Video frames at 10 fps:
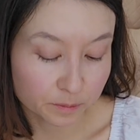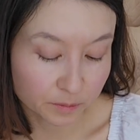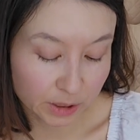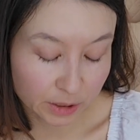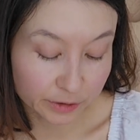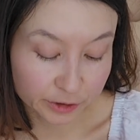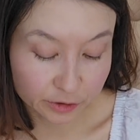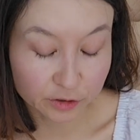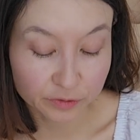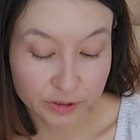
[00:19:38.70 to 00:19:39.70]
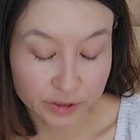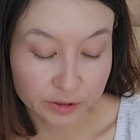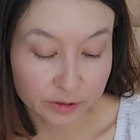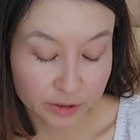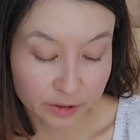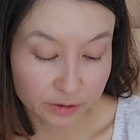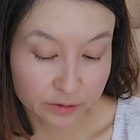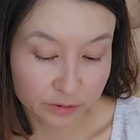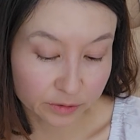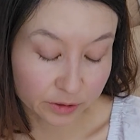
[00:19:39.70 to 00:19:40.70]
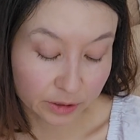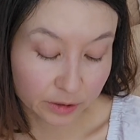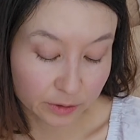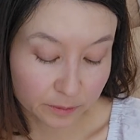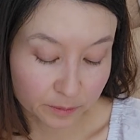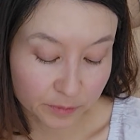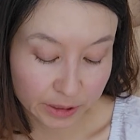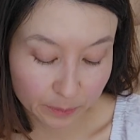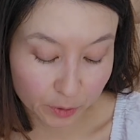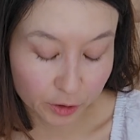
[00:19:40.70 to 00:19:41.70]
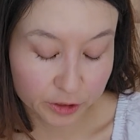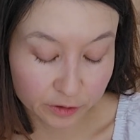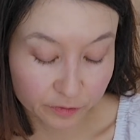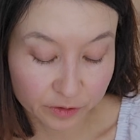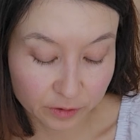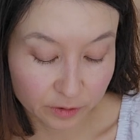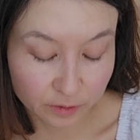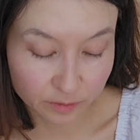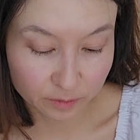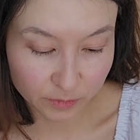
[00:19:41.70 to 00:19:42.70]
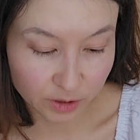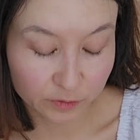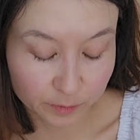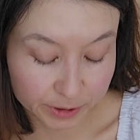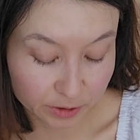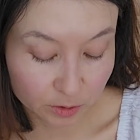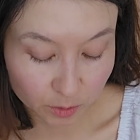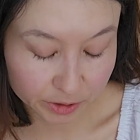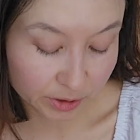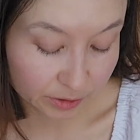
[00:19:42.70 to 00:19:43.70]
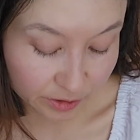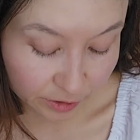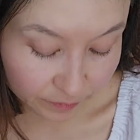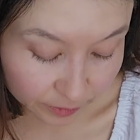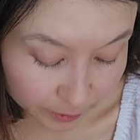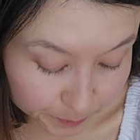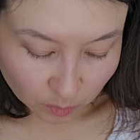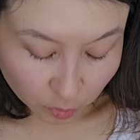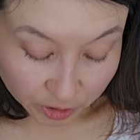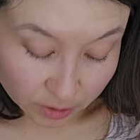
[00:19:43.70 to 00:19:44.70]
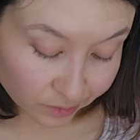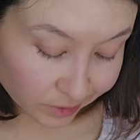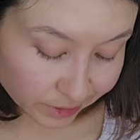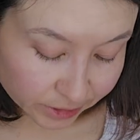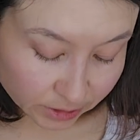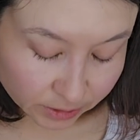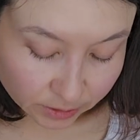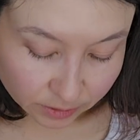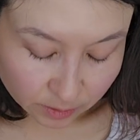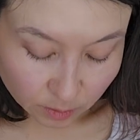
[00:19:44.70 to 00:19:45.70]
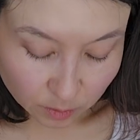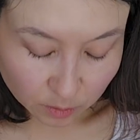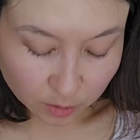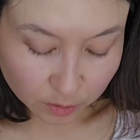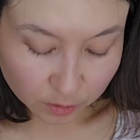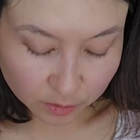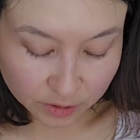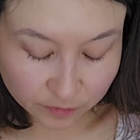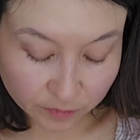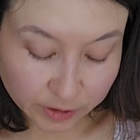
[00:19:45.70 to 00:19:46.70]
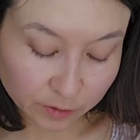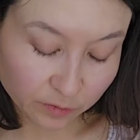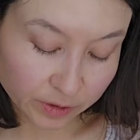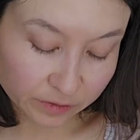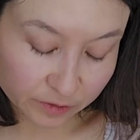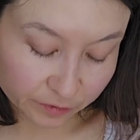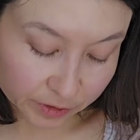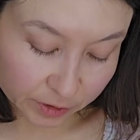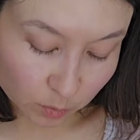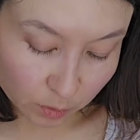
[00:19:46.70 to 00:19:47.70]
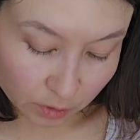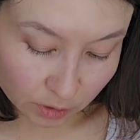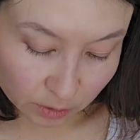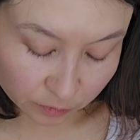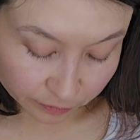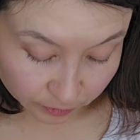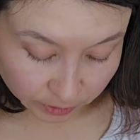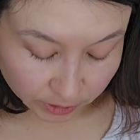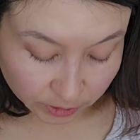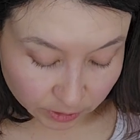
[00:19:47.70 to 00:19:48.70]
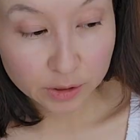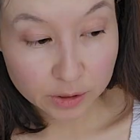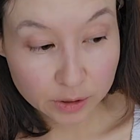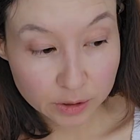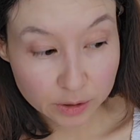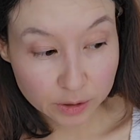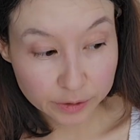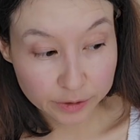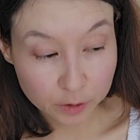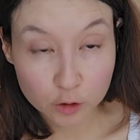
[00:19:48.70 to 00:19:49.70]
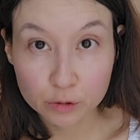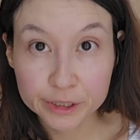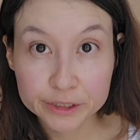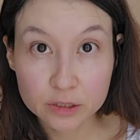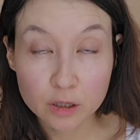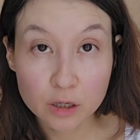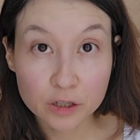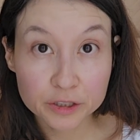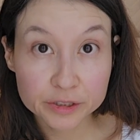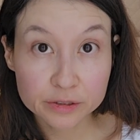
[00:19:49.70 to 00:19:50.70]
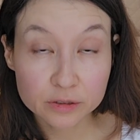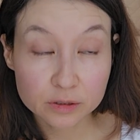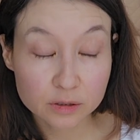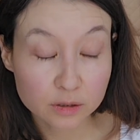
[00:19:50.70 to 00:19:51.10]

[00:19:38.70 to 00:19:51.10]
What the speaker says: health certificate and that part of the government endorsed health certificate. We got lucky, so Kuro's final vet fees were free. The crate costs,